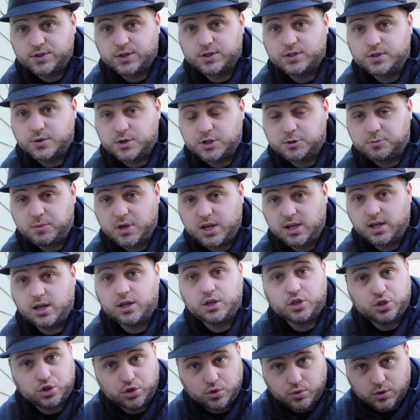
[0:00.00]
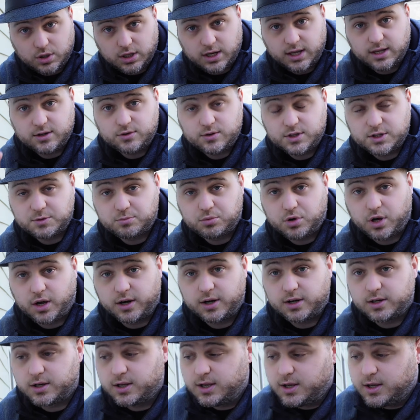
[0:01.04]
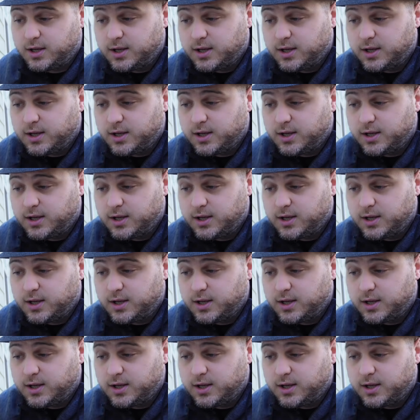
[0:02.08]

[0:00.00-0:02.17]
onto a spigot, you can handle this product.